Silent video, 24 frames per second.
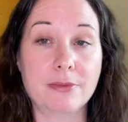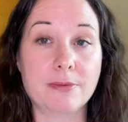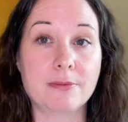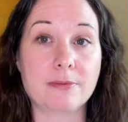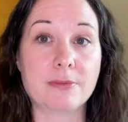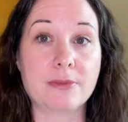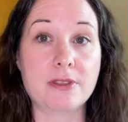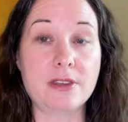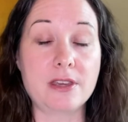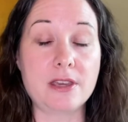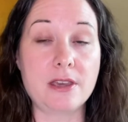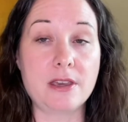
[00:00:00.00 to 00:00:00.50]

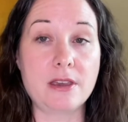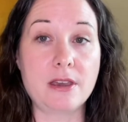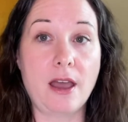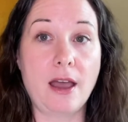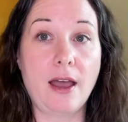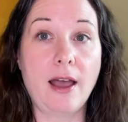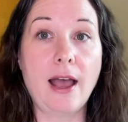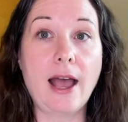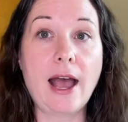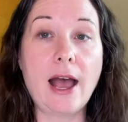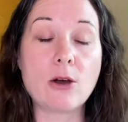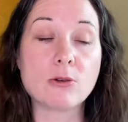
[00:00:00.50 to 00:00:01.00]
the
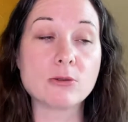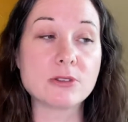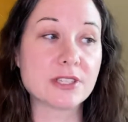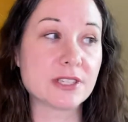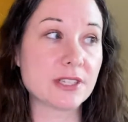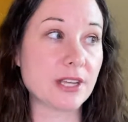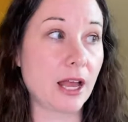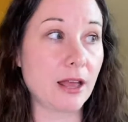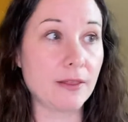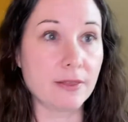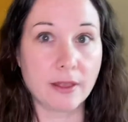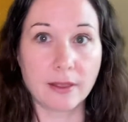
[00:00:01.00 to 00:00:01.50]
house
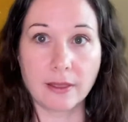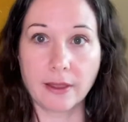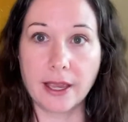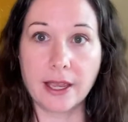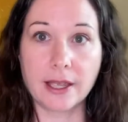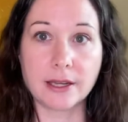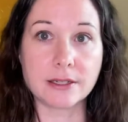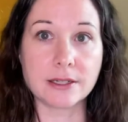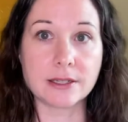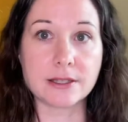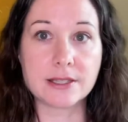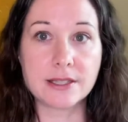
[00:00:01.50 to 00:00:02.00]
on the
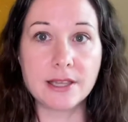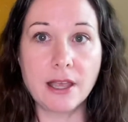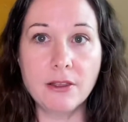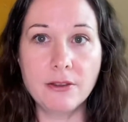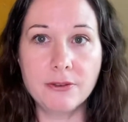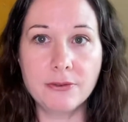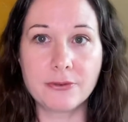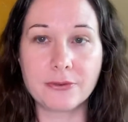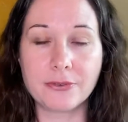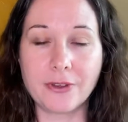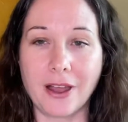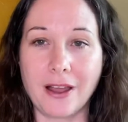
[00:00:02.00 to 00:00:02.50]
land
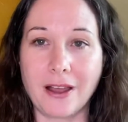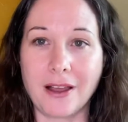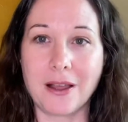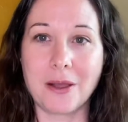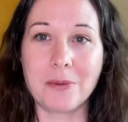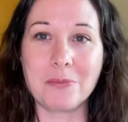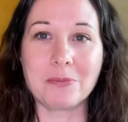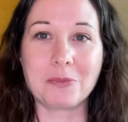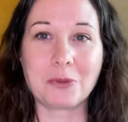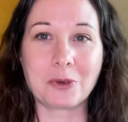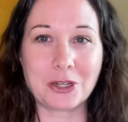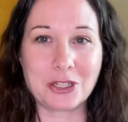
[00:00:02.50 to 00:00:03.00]
itself,
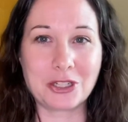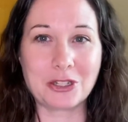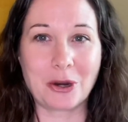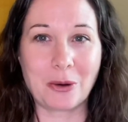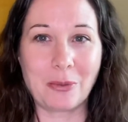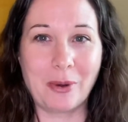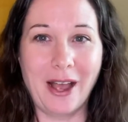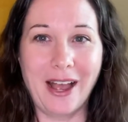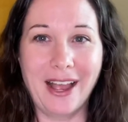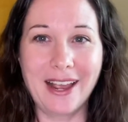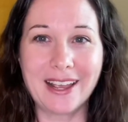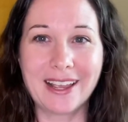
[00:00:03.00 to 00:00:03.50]
which you're
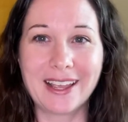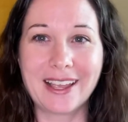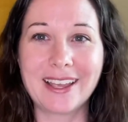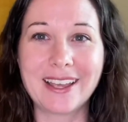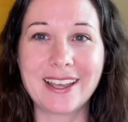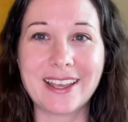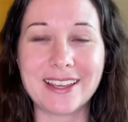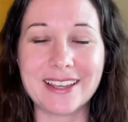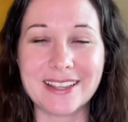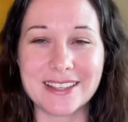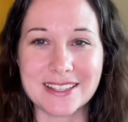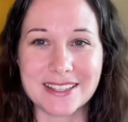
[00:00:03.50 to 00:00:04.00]
buying,
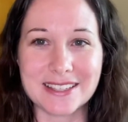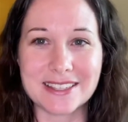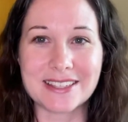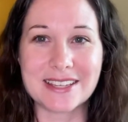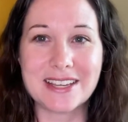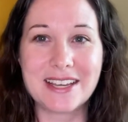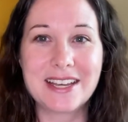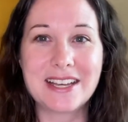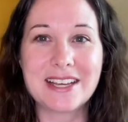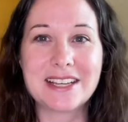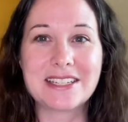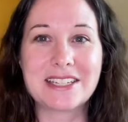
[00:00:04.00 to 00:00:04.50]
is
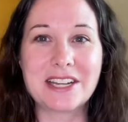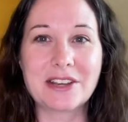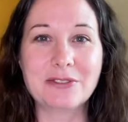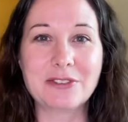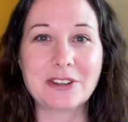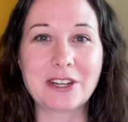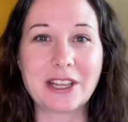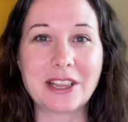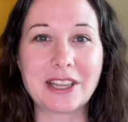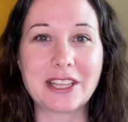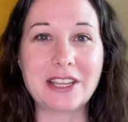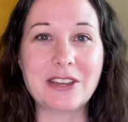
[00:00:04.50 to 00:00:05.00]

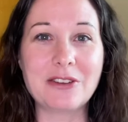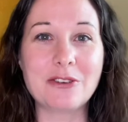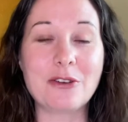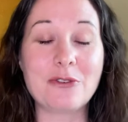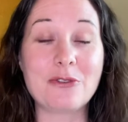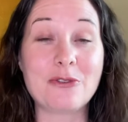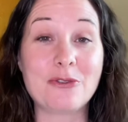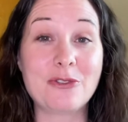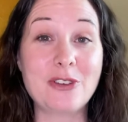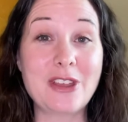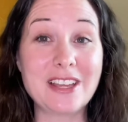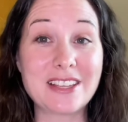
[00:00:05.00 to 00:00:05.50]
definitely
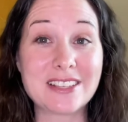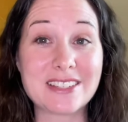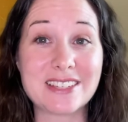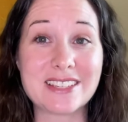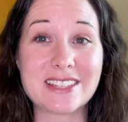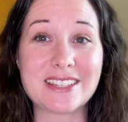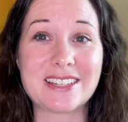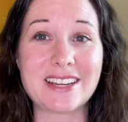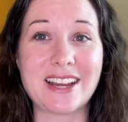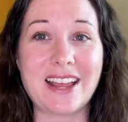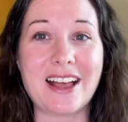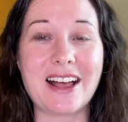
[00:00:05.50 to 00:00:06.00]

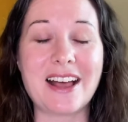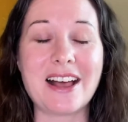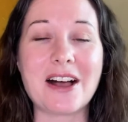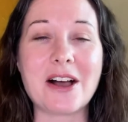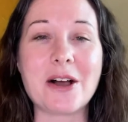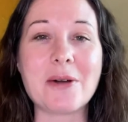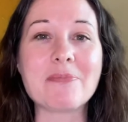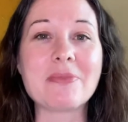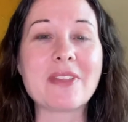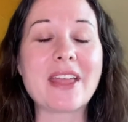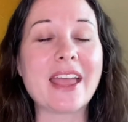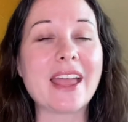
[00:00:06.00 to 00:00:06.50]
fixed.
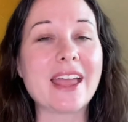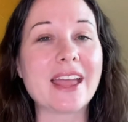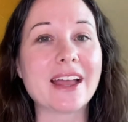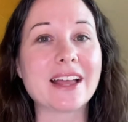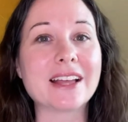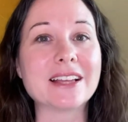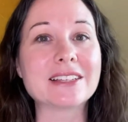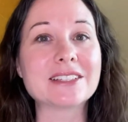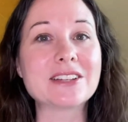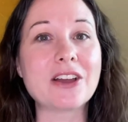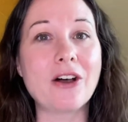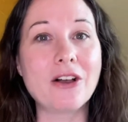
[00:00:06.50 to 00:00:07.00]

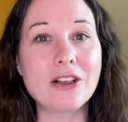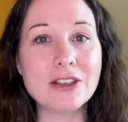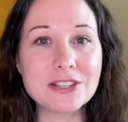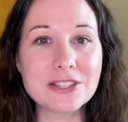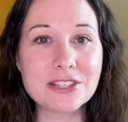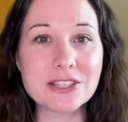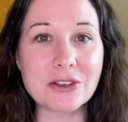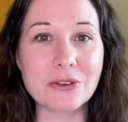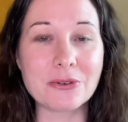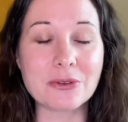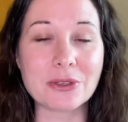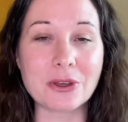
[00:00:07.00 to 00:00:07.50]
And
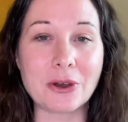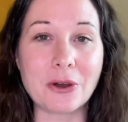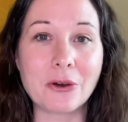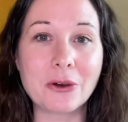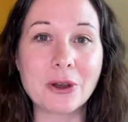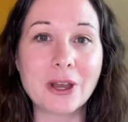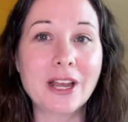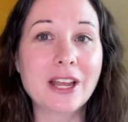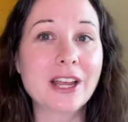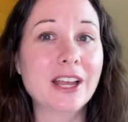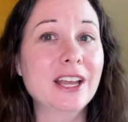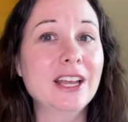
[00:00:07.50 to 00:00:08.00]
also,
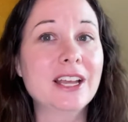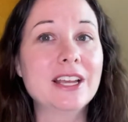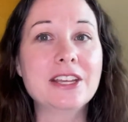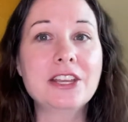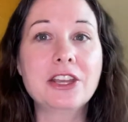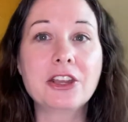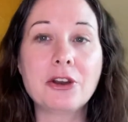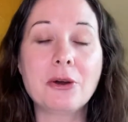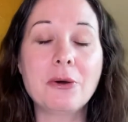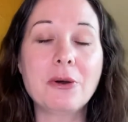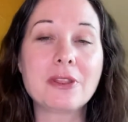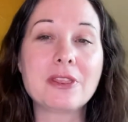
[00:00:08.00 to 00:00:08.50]
though,
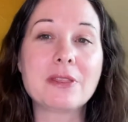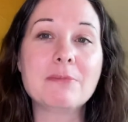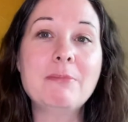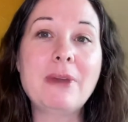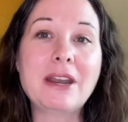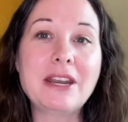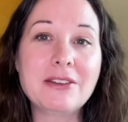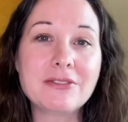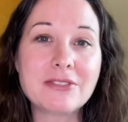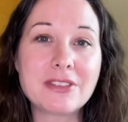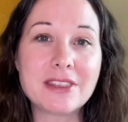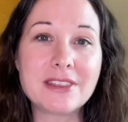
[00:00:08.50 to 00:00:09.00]

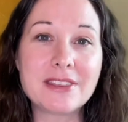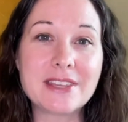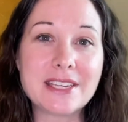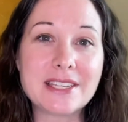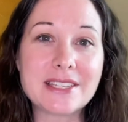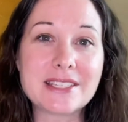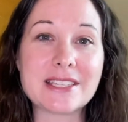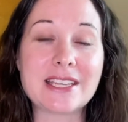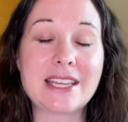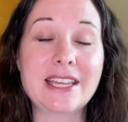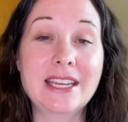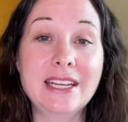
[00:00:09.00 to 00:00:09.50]
many of the
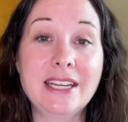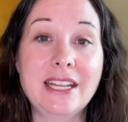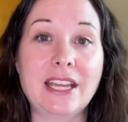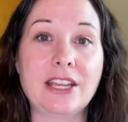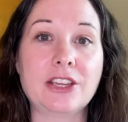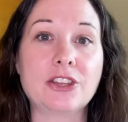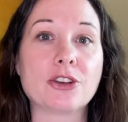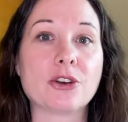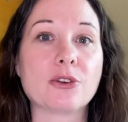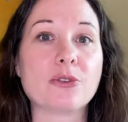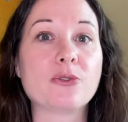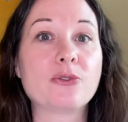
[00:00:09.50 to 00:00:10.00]
things in
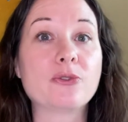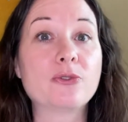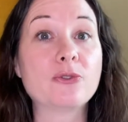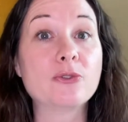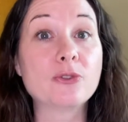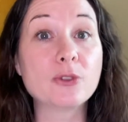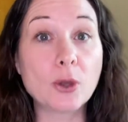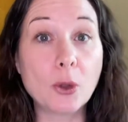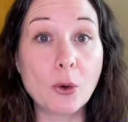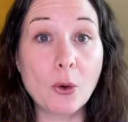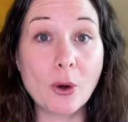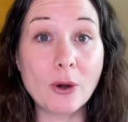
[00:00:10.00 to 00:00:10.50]
it, your
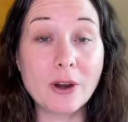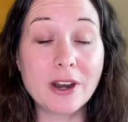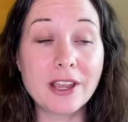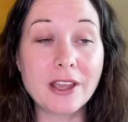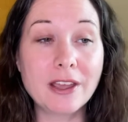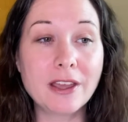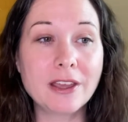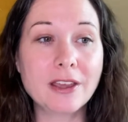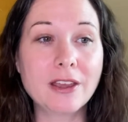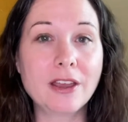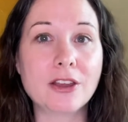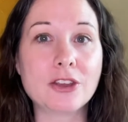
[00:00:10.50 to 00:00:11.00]

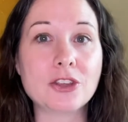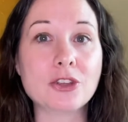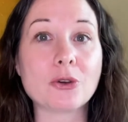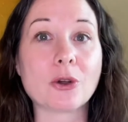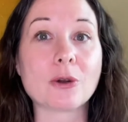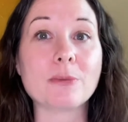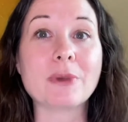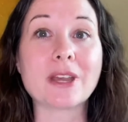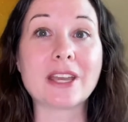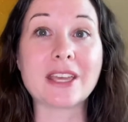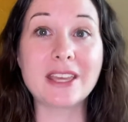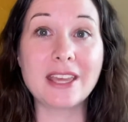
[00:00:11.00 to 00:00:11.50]
flooring, your
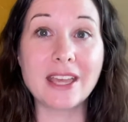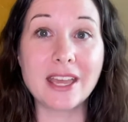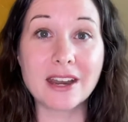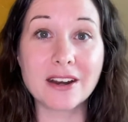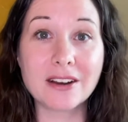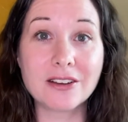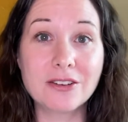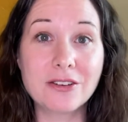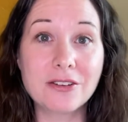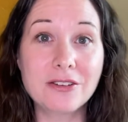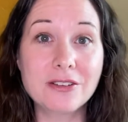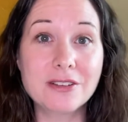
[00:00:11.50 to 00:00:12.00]

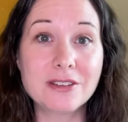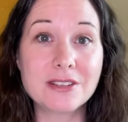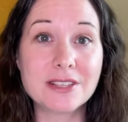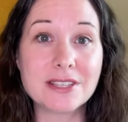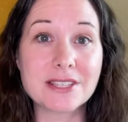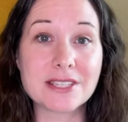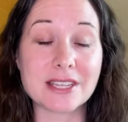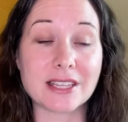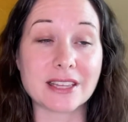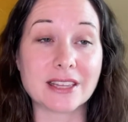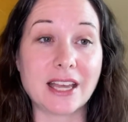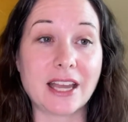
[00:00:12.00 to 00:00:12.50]

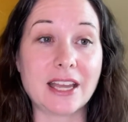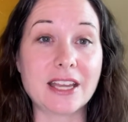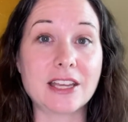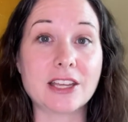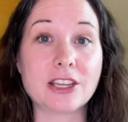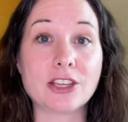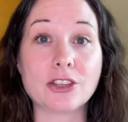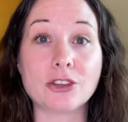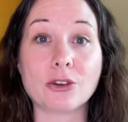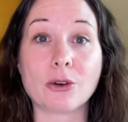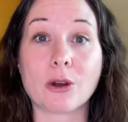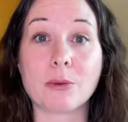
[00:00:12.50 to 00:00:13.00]
mechanicals,
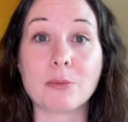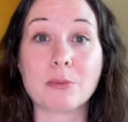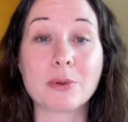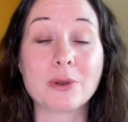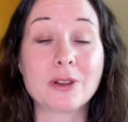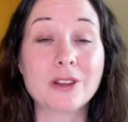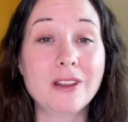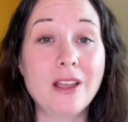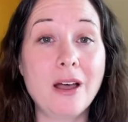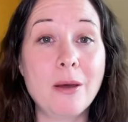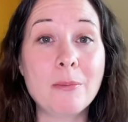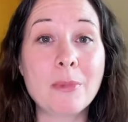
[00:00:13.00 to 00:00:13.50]
like your
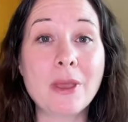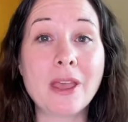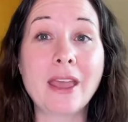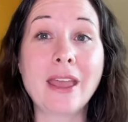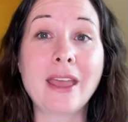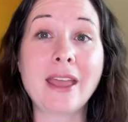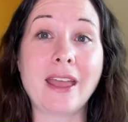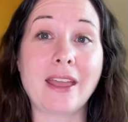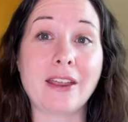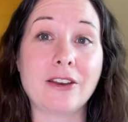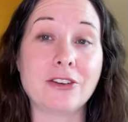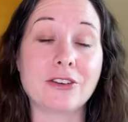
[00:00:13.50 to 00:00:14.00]

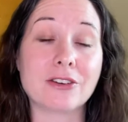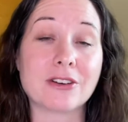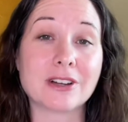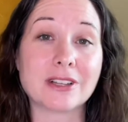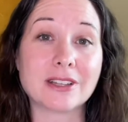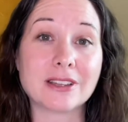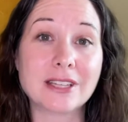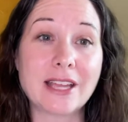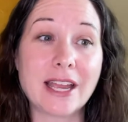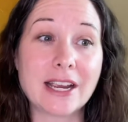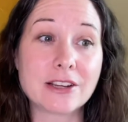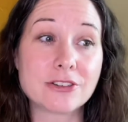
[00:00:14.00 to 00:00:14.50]
plumbing and your
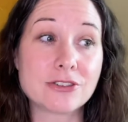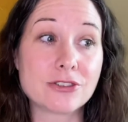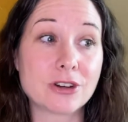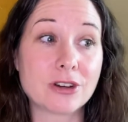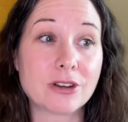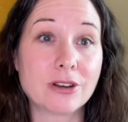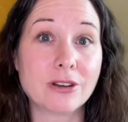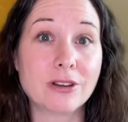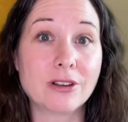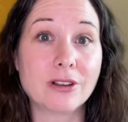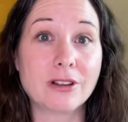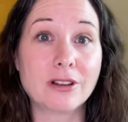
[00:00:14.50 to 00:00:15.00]

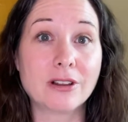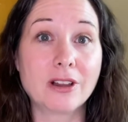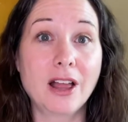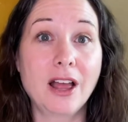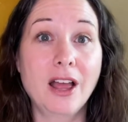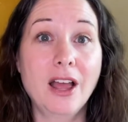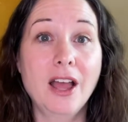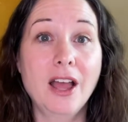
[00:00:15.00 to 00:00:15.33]
electrical,